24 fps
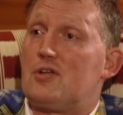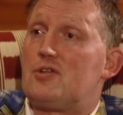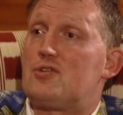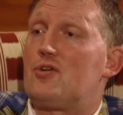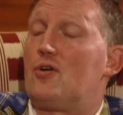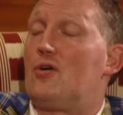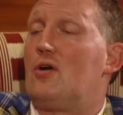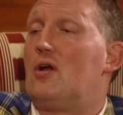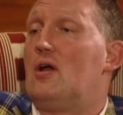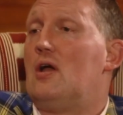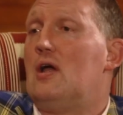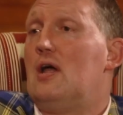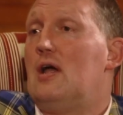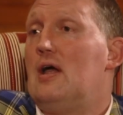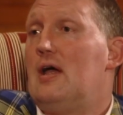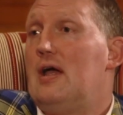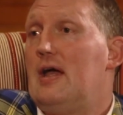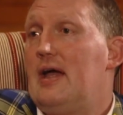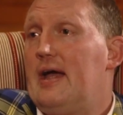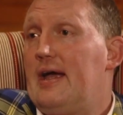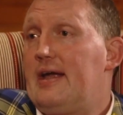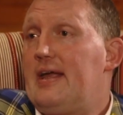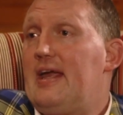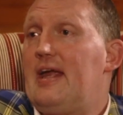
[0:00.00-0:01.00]
So
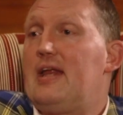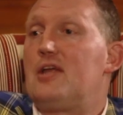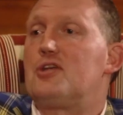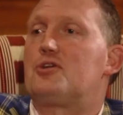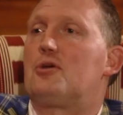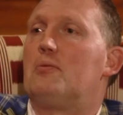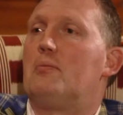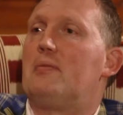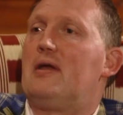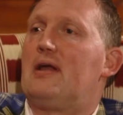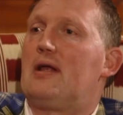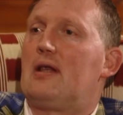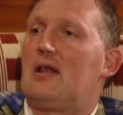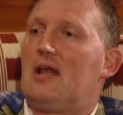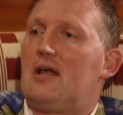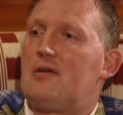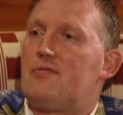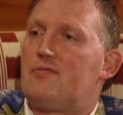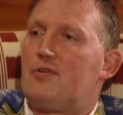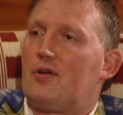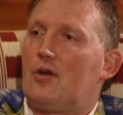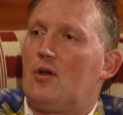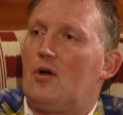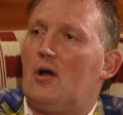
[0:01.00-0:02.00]
again, it's going to make
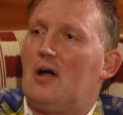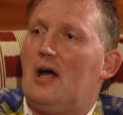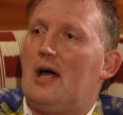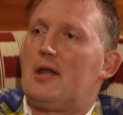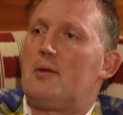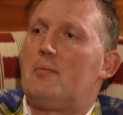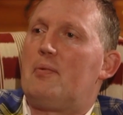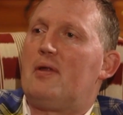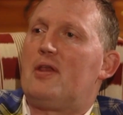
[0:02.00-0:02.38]
life a lot harder.